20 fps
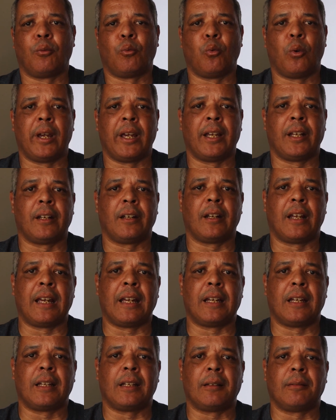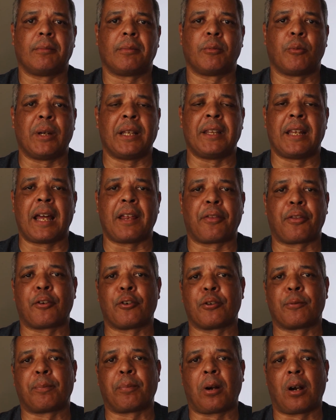when that
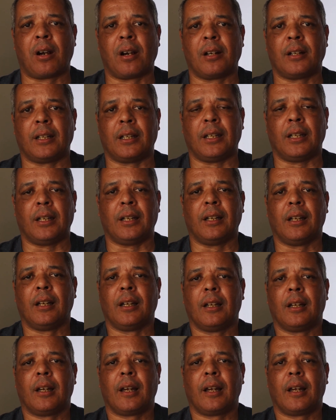third party